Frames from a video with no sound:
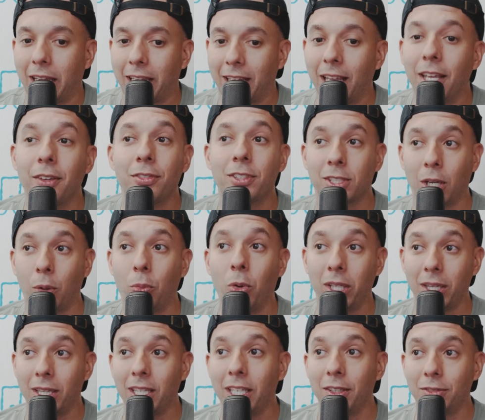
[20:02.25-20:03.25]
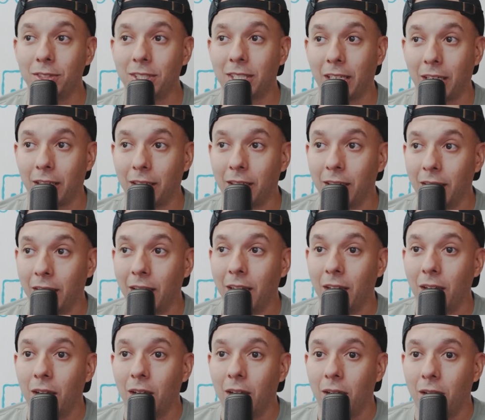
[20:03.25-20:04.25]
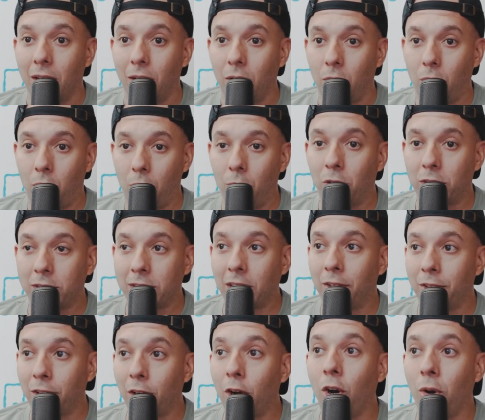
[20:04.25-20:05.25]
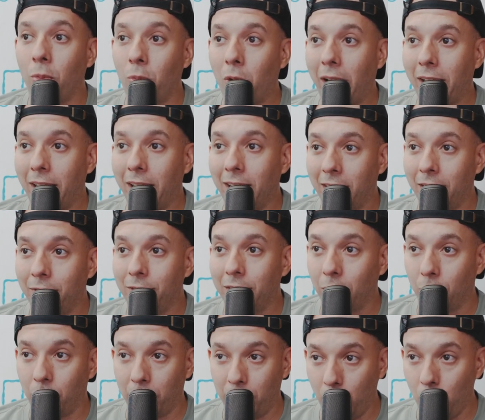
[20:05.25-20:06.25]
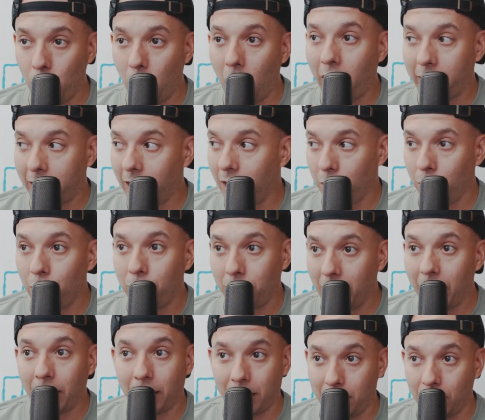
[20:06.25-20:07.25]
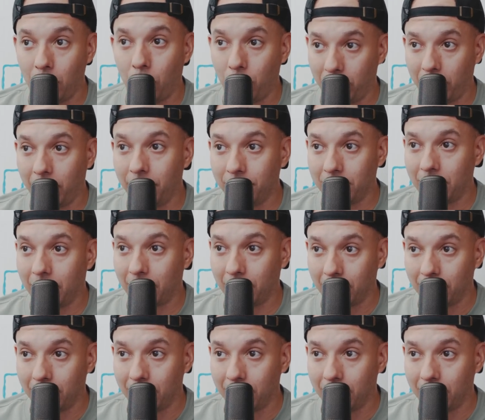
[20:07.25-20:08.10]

like, if someone lives there, when we're selling the home, why they live there, when you walk in, you think no one lives there.